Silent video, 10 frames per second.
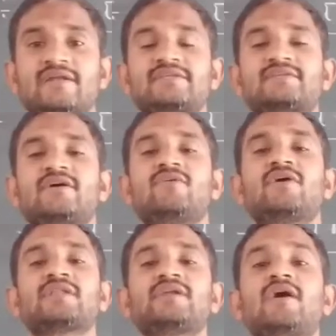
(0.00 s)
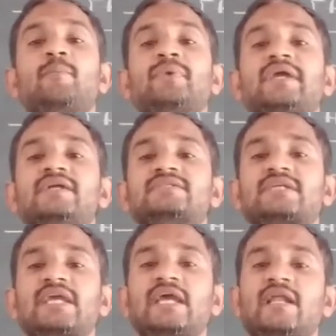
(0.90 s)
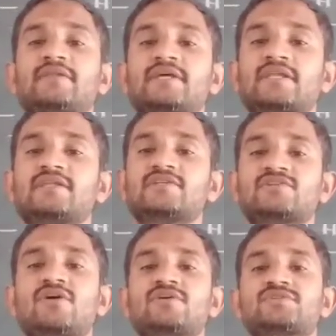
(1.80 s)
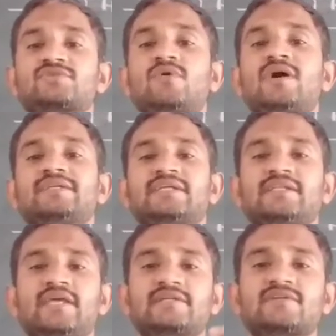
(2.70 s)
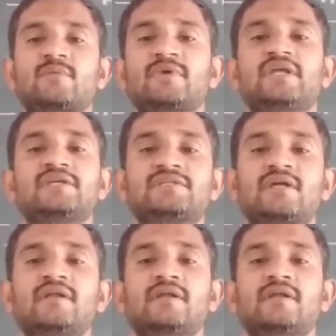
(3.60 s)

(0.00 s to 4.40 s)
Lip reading: discovered the pH scale. There is a chance to ask in the examination